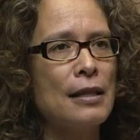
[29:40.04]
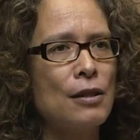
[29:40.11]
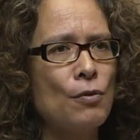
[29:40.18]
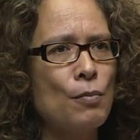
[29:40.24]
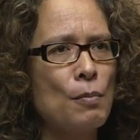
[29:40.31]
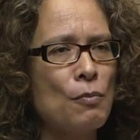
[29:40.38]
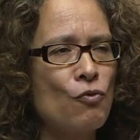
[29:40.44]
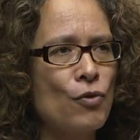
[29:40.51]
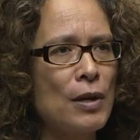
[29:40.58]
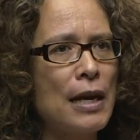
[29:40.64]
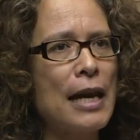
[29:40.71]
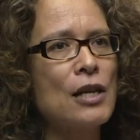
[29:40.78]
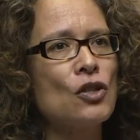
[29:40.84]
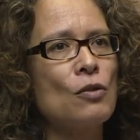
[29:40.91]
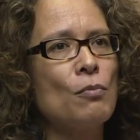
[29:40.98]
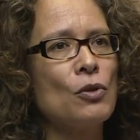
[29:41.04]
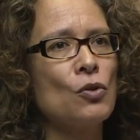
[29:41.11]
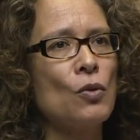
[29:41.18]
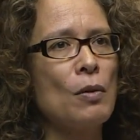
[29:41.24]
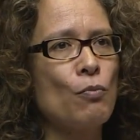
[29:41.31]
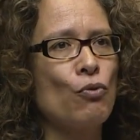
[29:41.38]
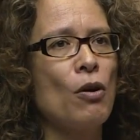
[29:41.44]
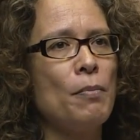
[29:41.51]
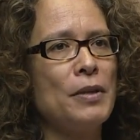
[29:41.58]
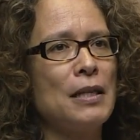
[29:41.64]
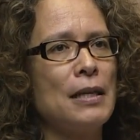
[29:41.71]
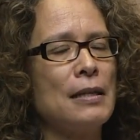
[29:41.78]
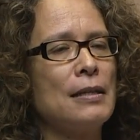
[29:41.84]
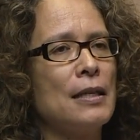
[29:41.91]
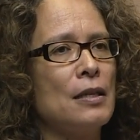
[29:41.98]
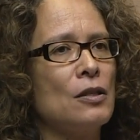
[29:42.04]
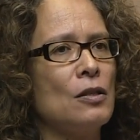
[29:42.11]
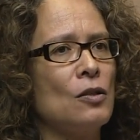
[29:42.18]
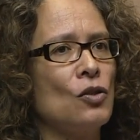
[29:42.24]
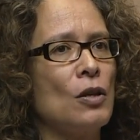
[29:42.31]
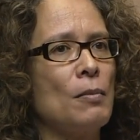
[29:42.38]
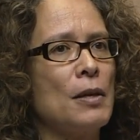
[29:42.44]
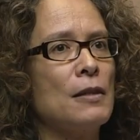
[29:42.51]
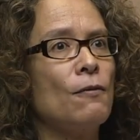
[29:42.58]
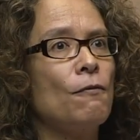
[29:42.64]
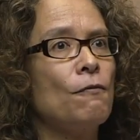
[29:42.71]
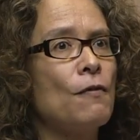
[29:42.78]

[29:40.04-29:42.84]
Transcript: the relation between property and citizenship is